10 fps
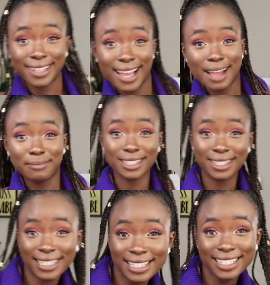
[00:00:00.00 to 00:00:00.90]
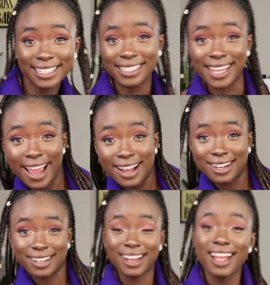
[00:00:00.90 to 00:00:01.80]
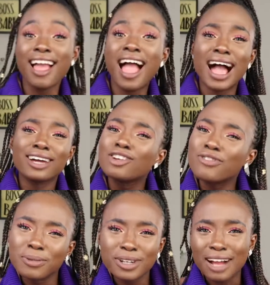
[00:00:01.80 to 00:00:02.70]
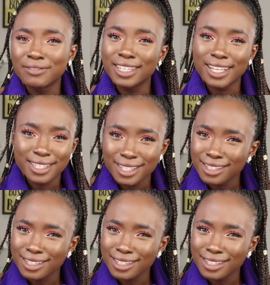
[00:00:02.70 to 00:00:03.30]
I'm a C-Tech. I don't know if I'm gonna have it next year.